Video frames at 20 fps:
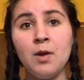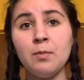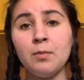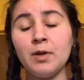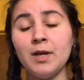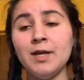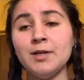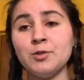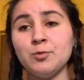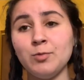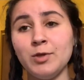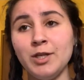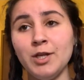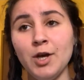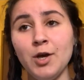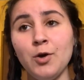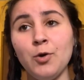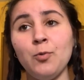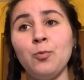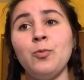but as we
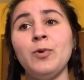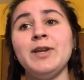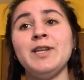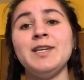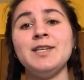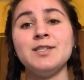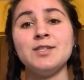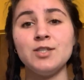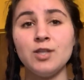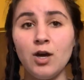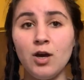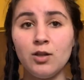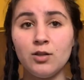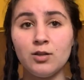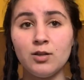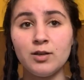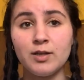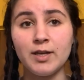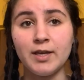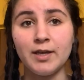know, when he's not
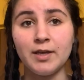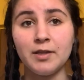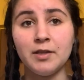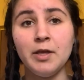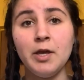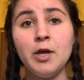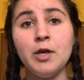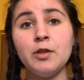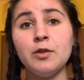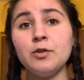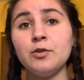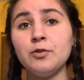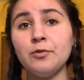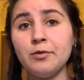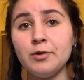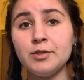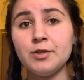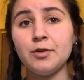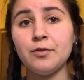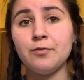looking, the
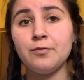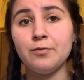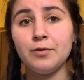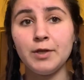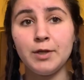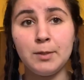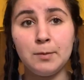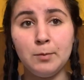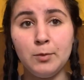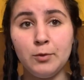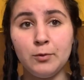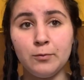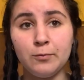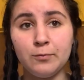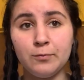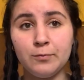toys are free to move.